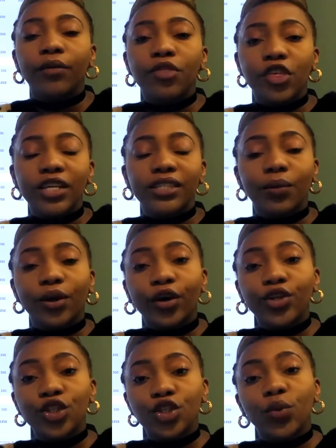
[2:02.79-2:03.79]
things that we're going
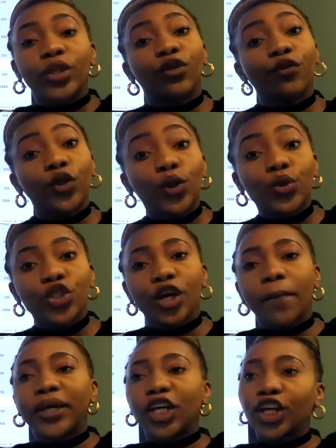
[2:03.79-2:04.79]
to do in the future,
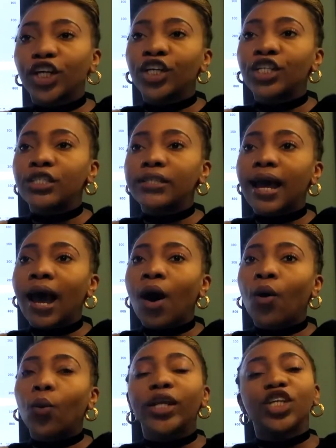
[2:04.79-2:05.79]
because
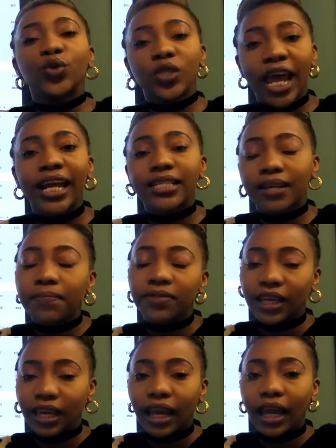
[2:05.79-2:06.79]
now when you take
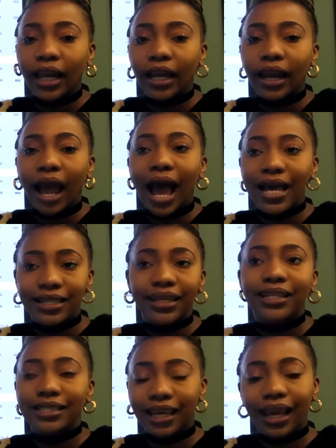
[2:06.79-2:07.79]
something in as an
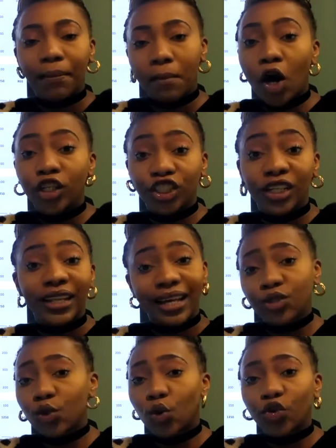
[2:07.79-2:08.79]
intake margin
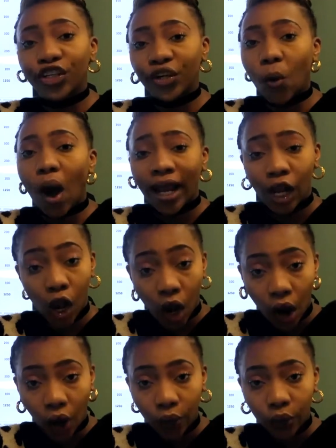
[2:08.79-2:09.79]
that's already quite
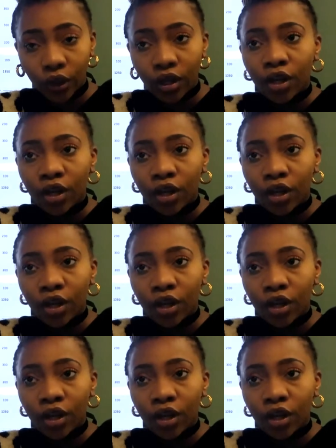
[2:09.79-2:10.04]
low,